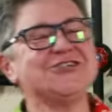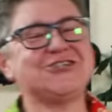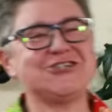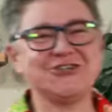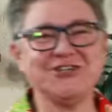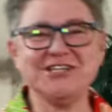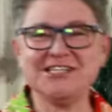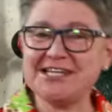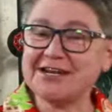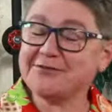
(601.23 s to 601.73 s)
true.
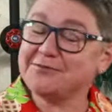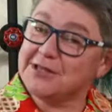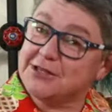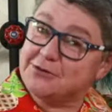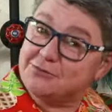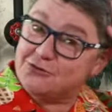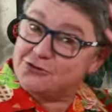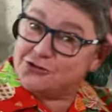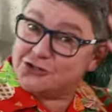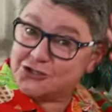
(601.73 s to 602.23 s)
Is that when the
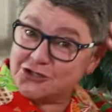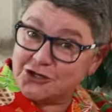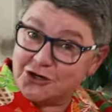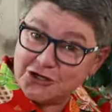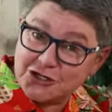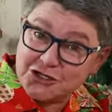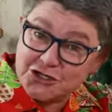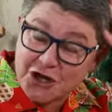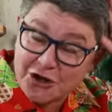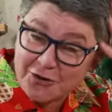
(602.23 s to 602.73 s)
roots
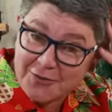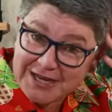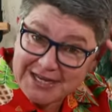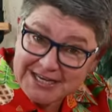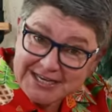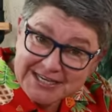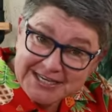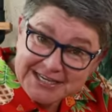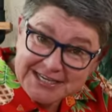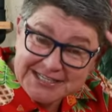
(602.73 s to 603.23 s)
start showing?
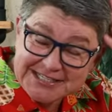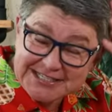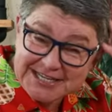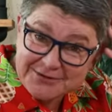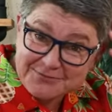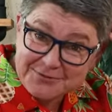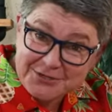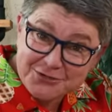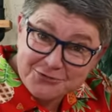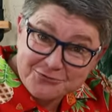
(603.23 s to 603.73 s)
Is that
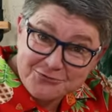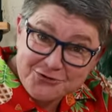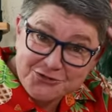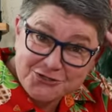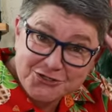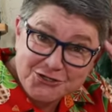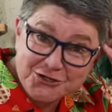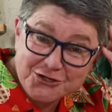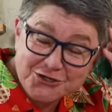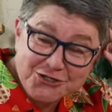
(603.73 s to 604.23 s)
when your roots
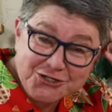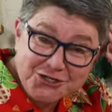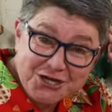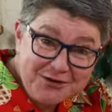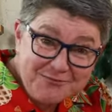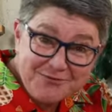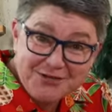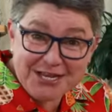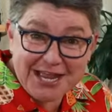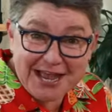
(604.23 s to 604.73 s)
start showing,
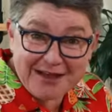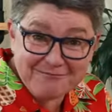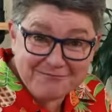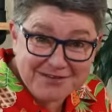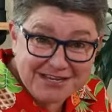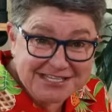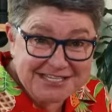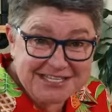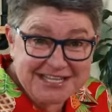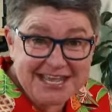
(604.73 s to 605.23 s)
when you haven't
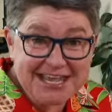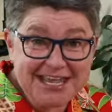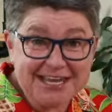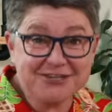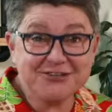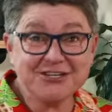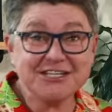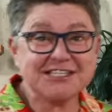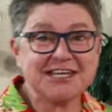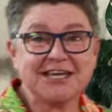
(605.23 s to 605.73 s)
been to the
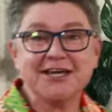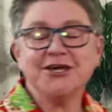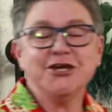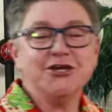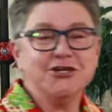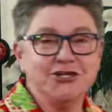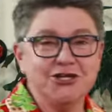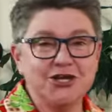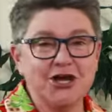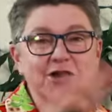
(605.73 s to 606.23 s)
hairdresser?
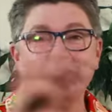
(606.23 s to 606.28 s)
You know,